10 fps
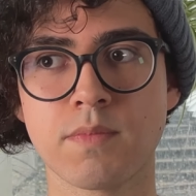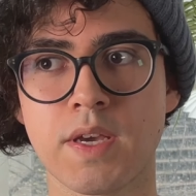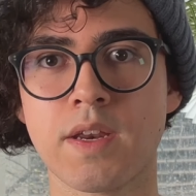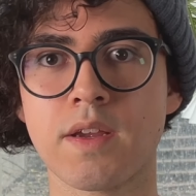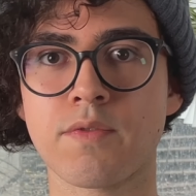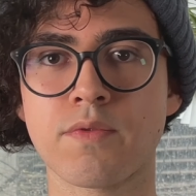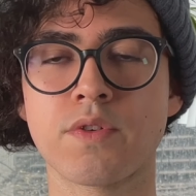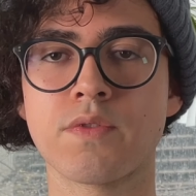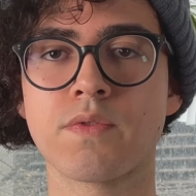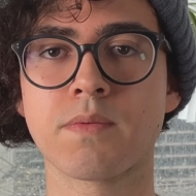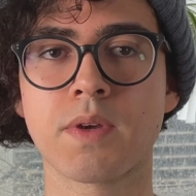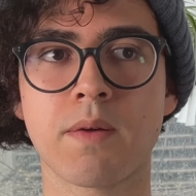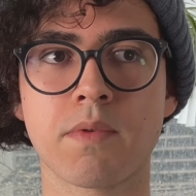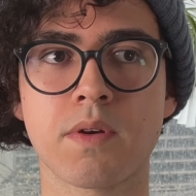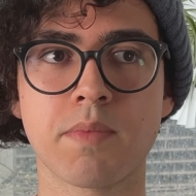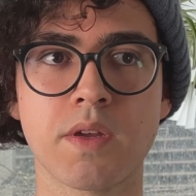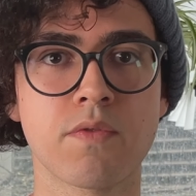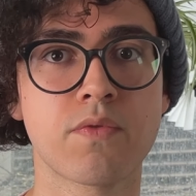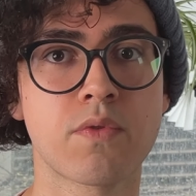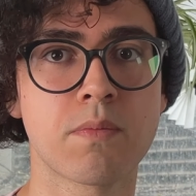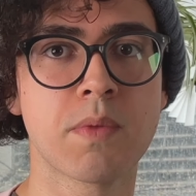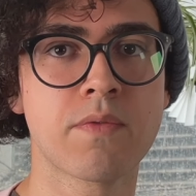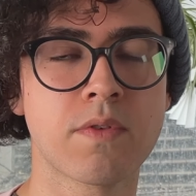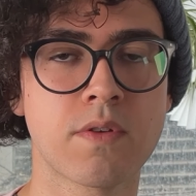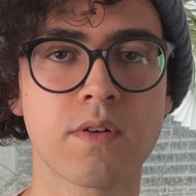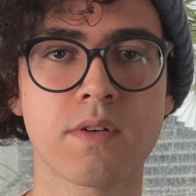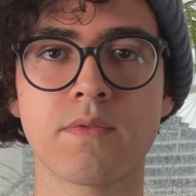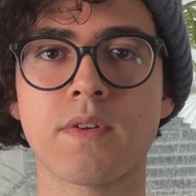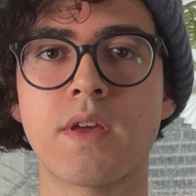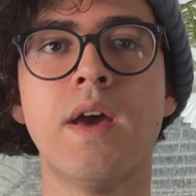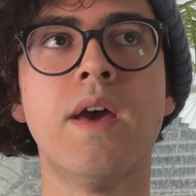getting a Fujifilm camera been for my photography.